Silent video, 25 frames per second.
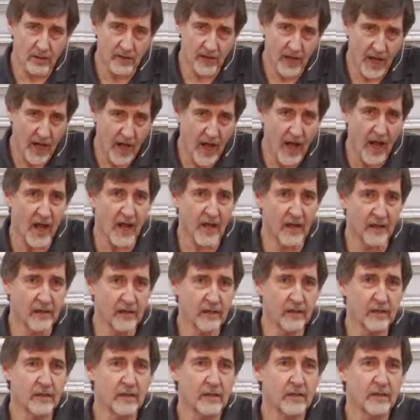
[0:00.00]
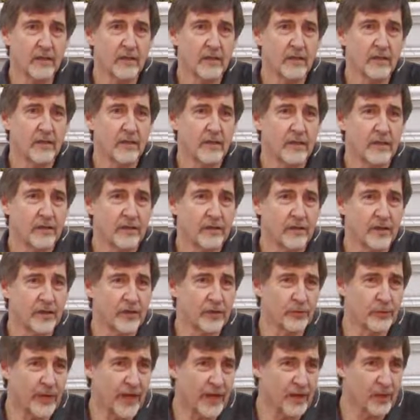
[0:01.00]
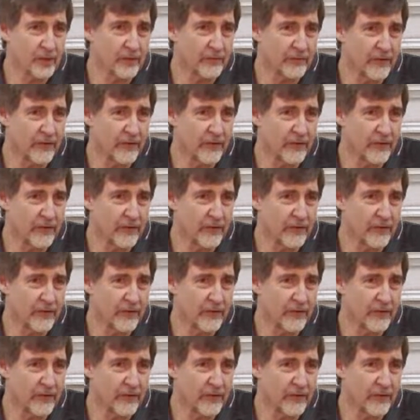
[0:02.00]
God, the creator